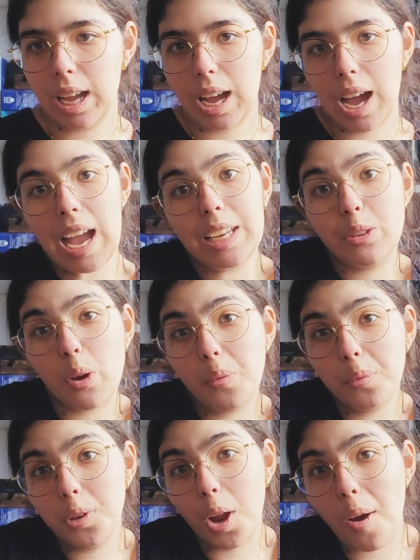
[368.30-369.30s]
I
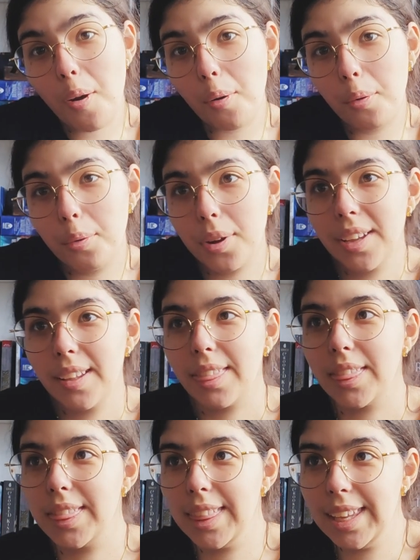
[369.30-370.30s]
don't know
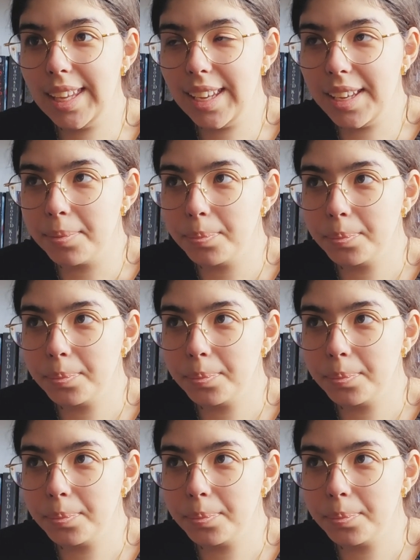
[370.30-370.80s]
the